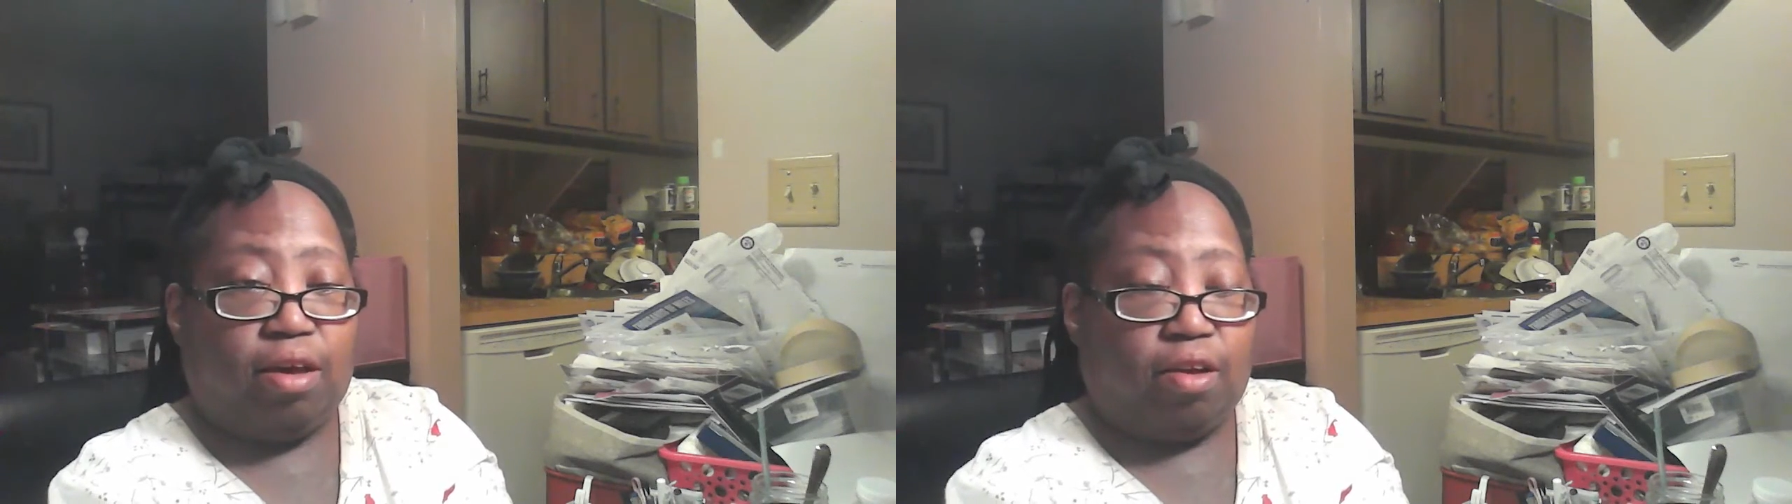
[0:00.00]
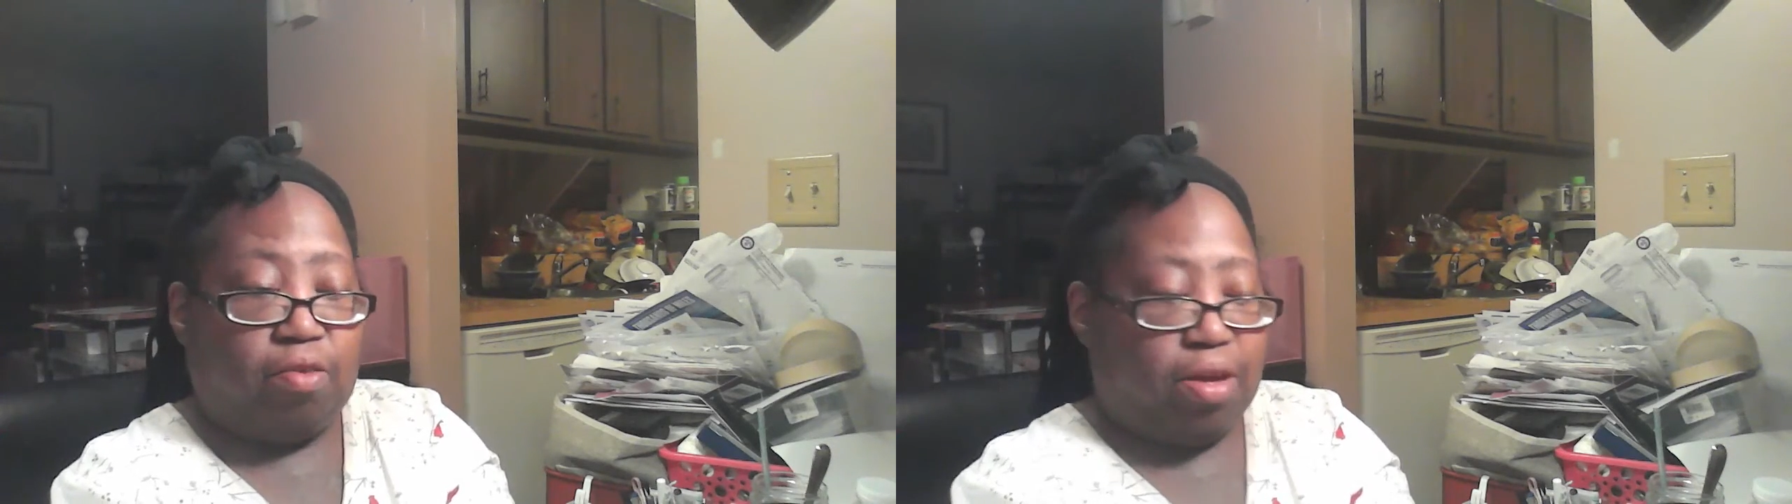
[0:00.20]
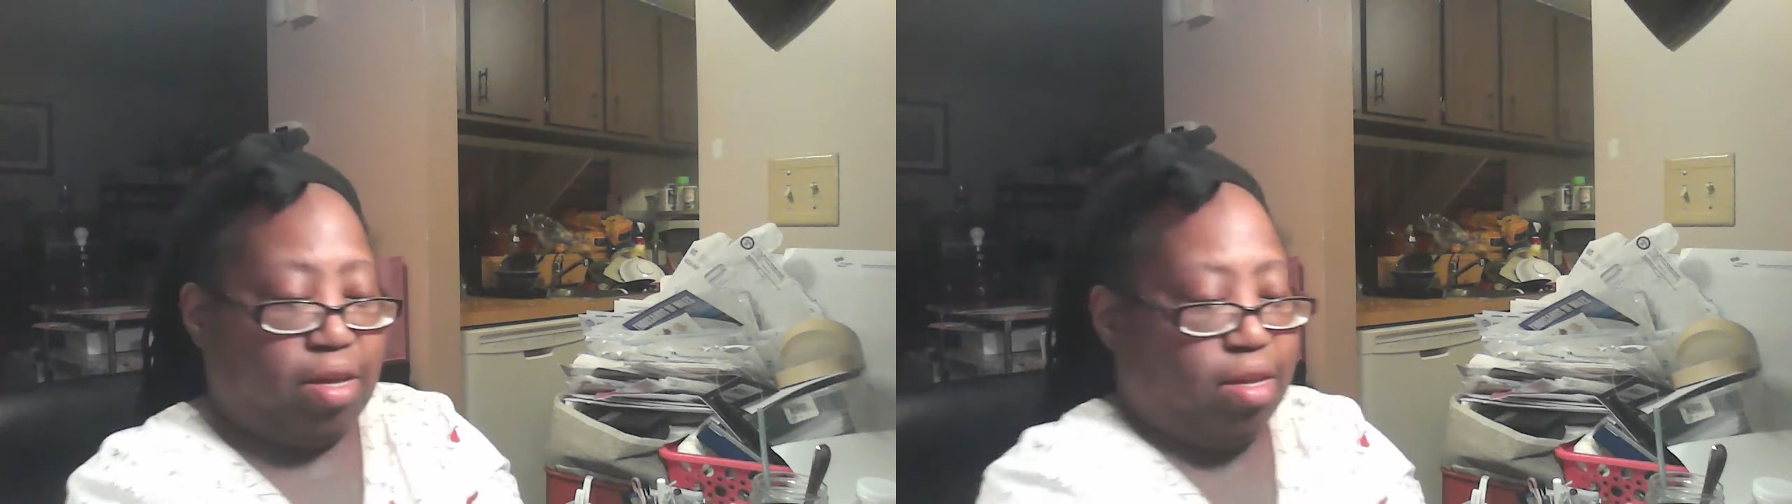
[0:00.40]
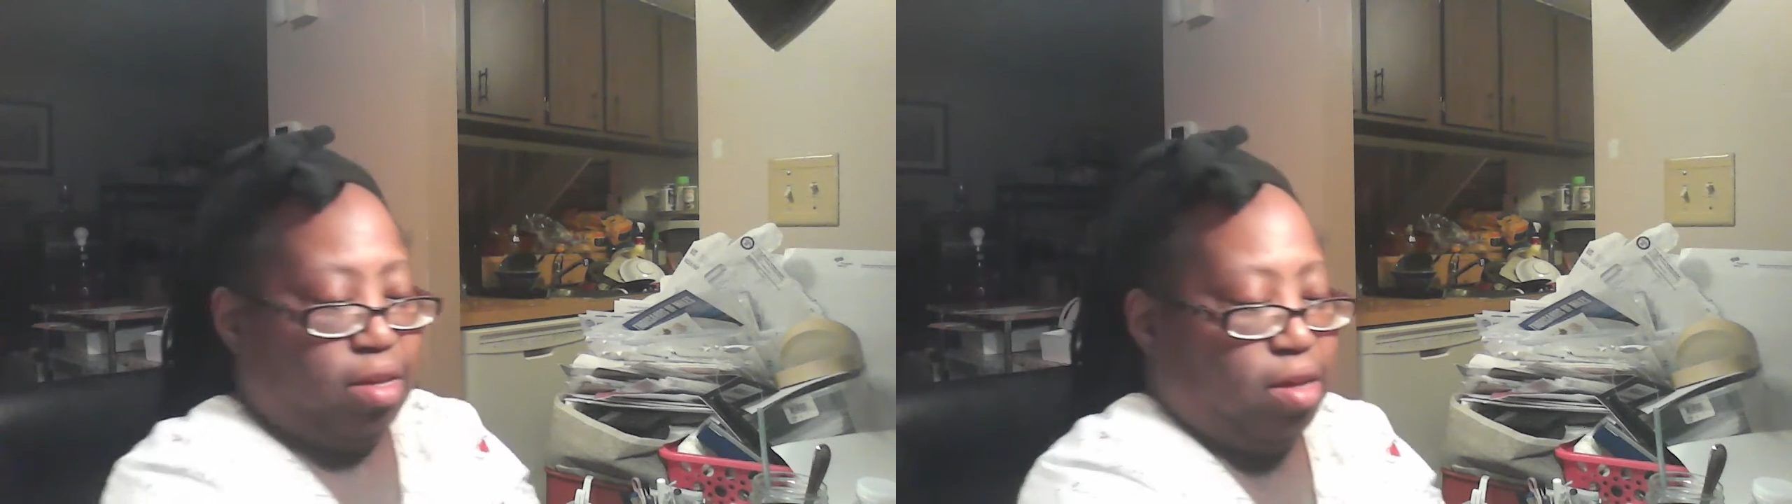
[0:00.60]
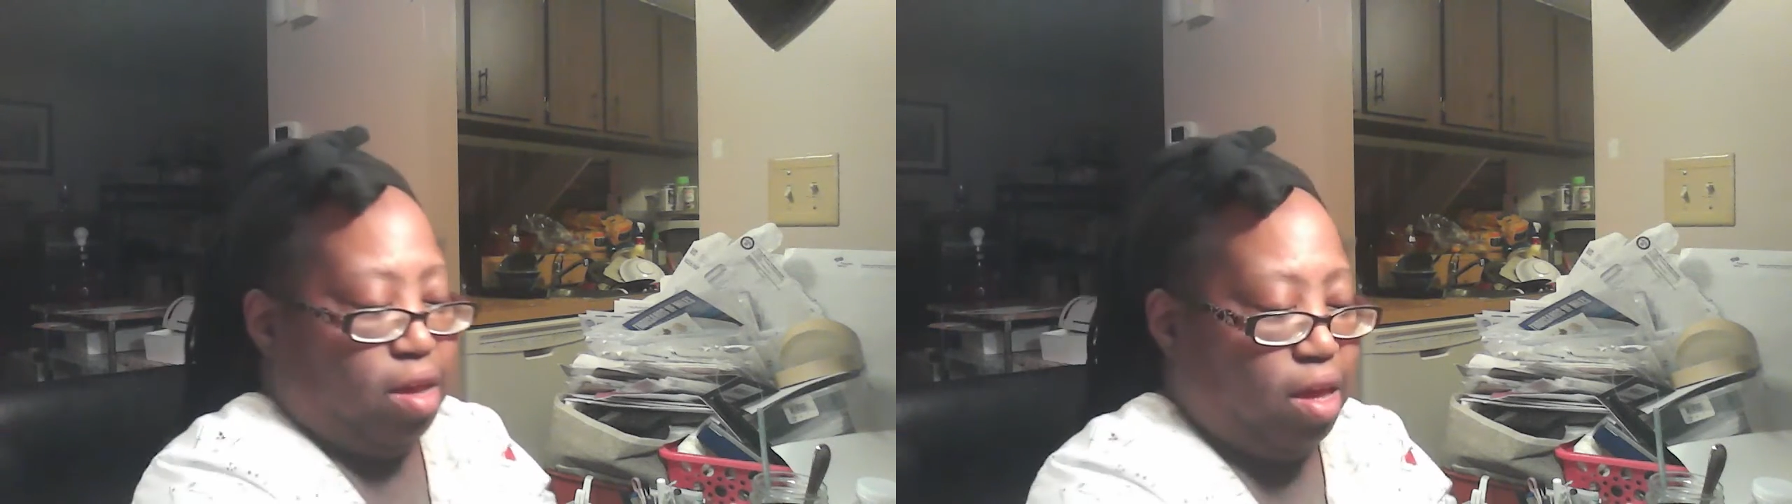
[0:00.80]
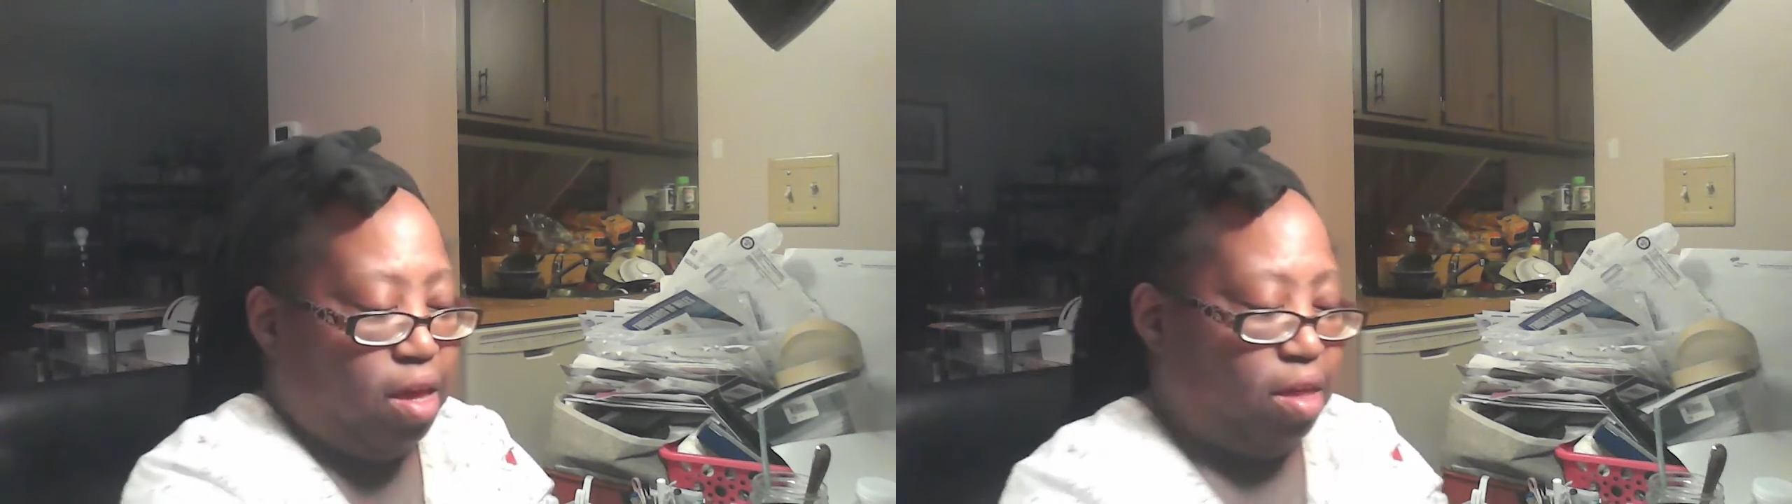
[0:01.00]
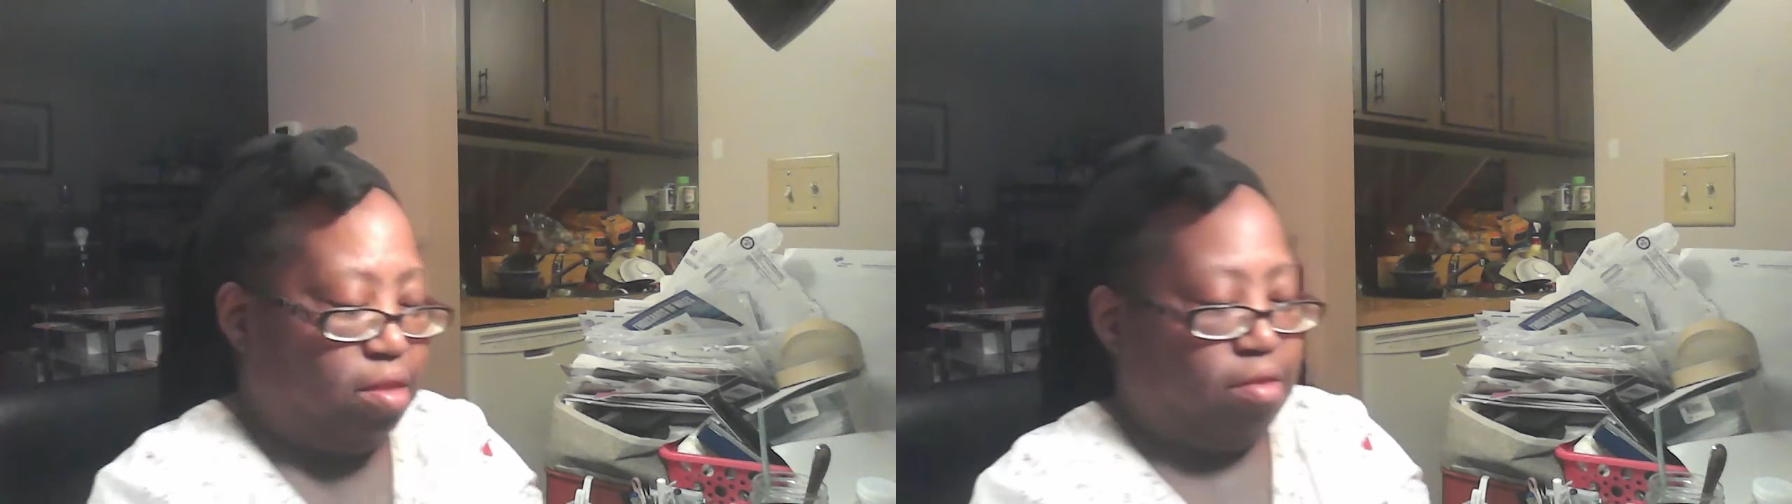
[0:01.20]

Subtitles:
Cricket in